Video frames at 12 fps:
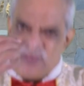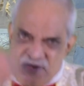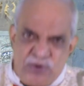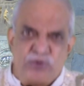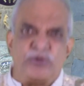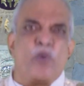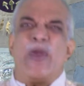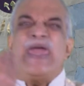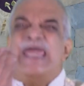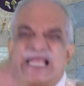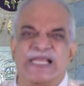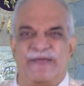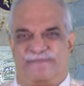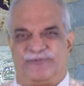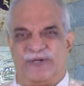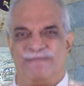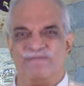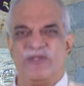through the way he
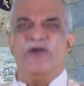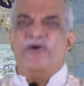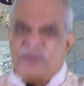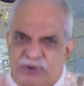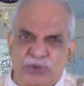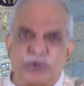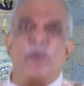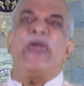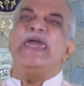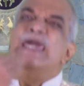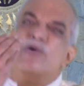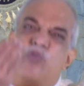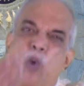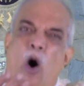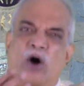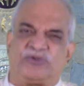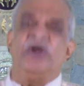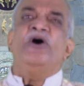lived, through the way he
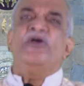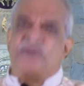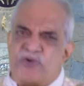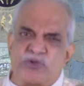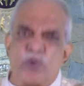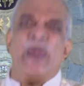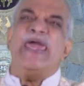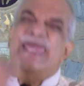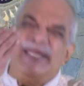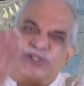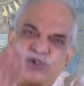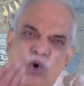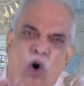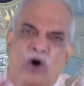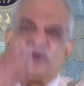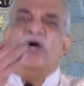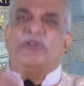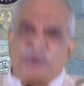walked, through the way he
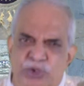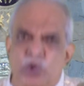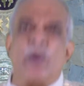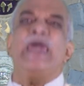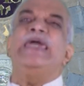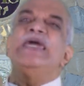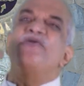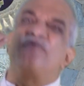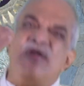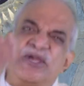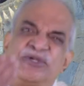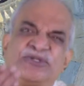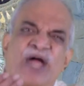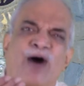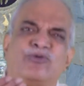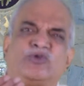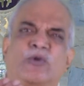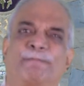talked, through the way he reached
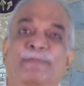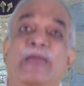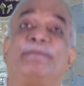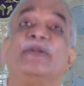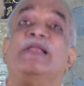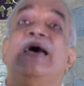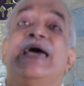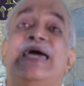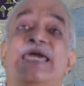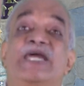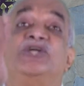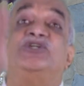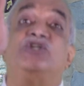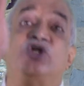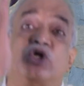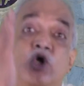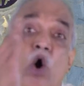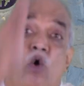out to people, he
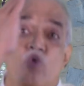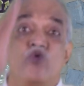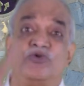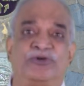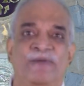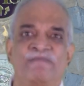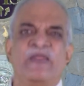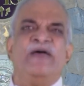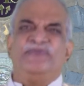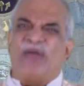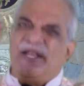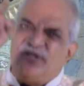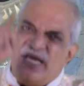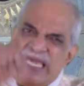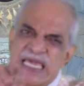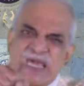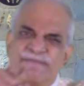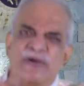showed that
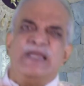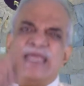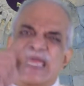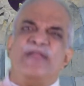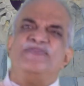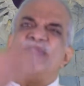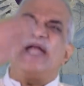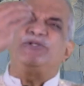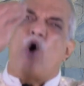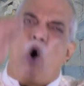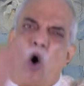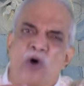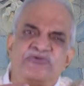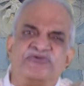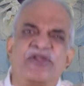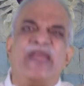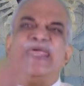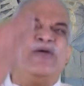even in that
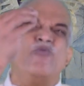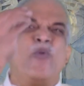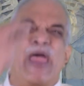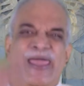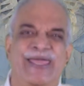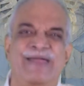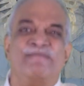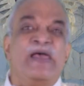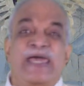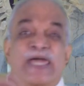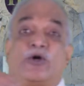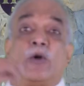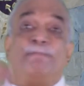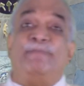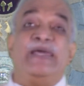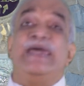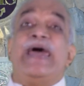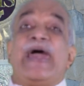ordinary way, he could
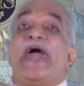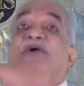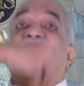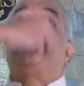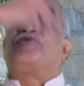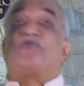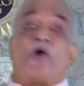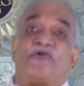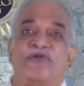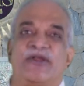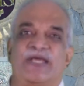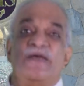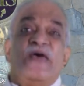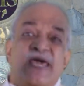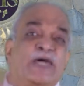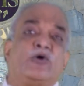be extraordinary. He